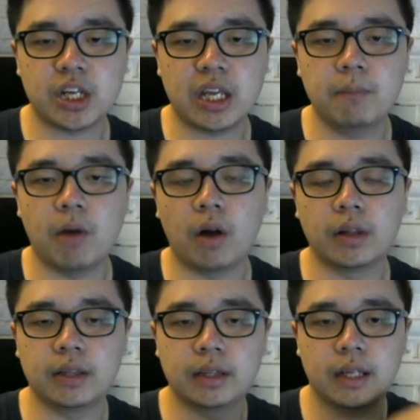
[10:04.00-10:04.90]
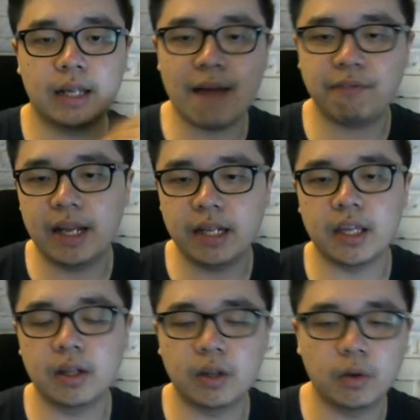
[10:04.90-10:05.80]
him on the left lane,
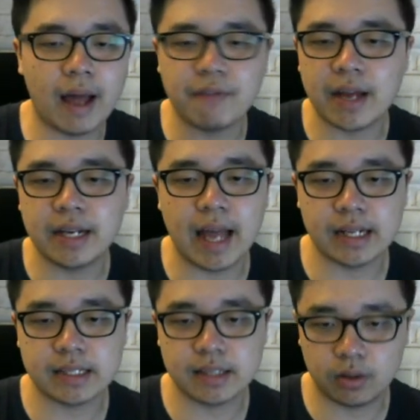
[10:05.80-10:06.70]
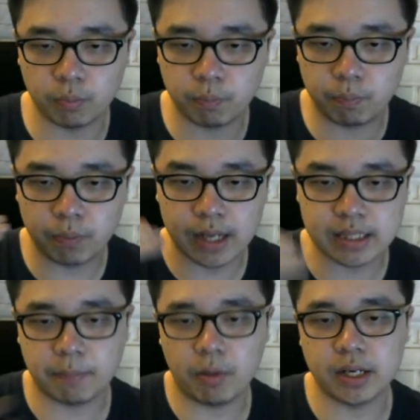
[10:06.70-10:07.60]
he don't have any elixir to
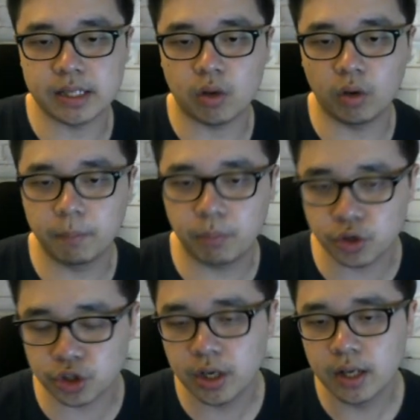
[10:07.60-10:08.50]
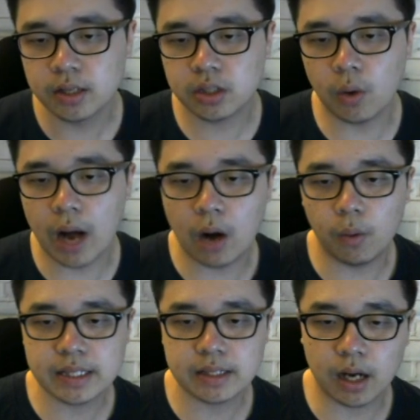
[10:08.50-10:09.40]
support his golem push. So
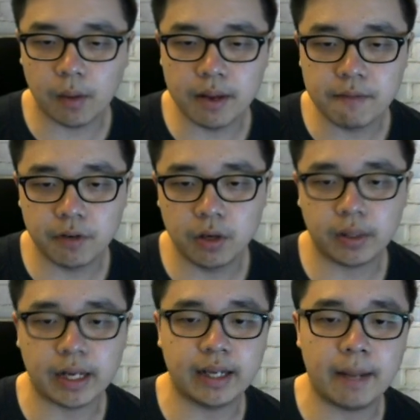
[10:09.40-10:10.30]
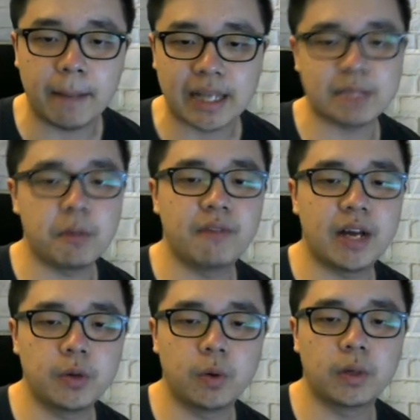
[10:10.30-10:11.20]
our Inferno can get maximum
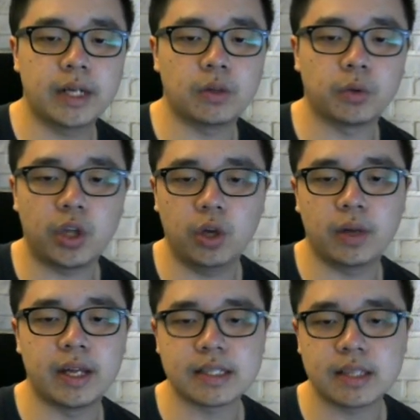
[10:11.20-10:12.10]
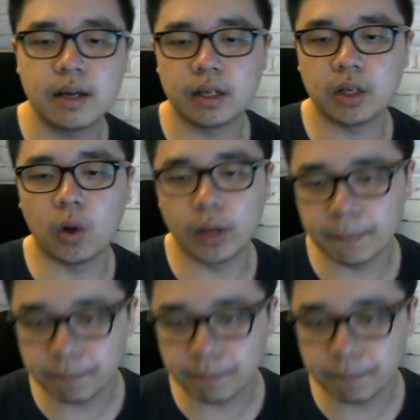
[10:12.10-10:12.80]
value over there to kill his golem.